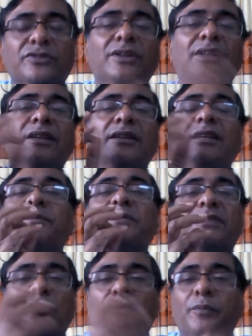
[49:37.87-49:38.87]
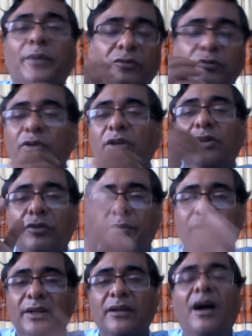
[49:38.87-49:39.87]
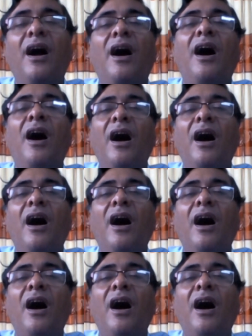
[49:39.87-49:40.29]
lips are open, fully open. Ah.